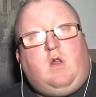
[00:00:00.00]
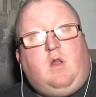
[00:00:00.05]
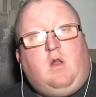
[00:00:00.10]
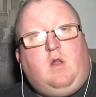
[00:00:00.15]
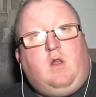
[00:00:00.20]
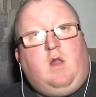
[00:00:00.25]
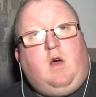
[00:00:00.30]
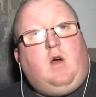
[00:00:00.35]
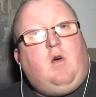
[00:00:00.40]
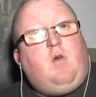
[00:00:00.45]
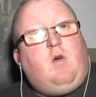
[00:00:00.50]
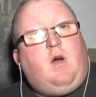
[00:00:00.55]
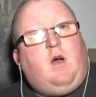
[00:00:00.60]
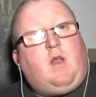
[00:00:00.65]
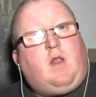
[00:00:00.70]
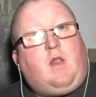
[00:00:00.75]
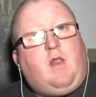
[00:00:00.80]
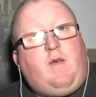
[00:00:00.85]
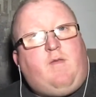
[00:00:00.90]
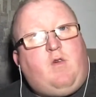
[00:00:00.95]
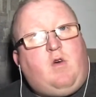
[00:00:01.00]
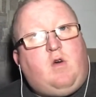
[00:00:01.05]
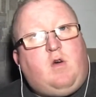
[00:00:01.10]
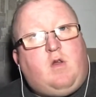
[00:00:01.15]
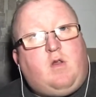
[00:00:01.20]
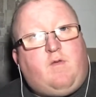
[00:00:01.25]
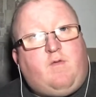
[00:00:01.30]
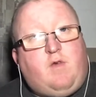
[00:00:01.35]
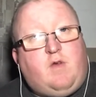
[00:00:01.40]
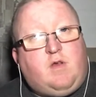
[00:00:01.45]
Now, I'd never
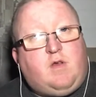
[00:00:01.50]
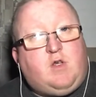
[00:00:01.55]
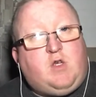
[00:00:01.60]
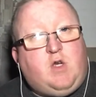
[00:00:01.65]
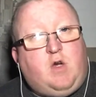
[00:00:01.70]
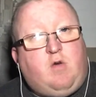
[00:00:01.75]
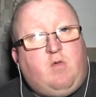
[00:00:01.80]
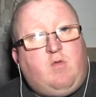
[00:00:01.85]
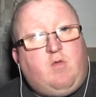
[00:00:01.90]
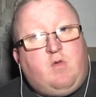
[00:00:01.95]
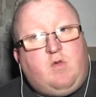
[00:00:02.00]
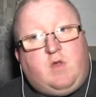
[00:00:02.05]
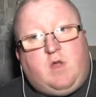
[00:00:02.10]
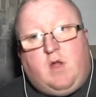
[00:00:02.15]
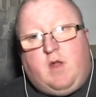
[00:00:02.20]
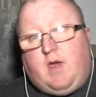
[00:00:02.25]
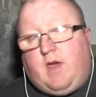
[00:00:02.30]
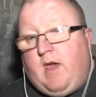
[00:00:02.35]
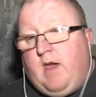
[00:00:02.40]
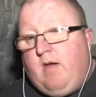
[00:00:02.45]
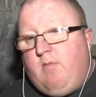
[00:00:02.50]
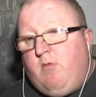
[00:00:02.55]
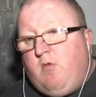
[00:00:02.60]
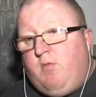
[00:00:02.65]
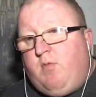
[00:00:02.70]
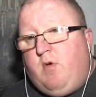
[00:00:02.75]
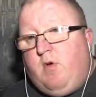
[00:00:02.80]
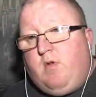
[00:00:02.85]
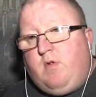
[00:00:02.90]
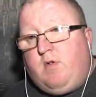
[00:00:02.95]
heard of this show until it came
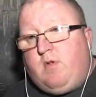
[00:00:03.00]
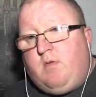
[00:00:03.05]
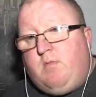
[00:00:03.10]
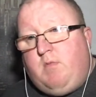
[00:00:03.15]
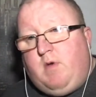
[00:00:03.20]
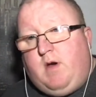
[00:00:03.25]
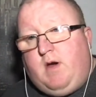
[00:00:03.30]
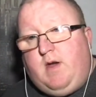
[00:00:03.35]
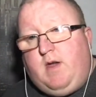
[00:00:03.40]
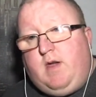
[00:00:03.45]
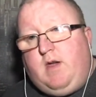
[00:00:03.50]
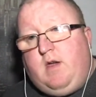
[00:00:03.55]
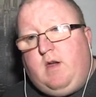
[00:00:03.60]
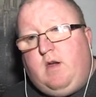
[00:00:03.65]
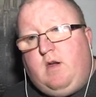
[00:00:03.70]
up onto my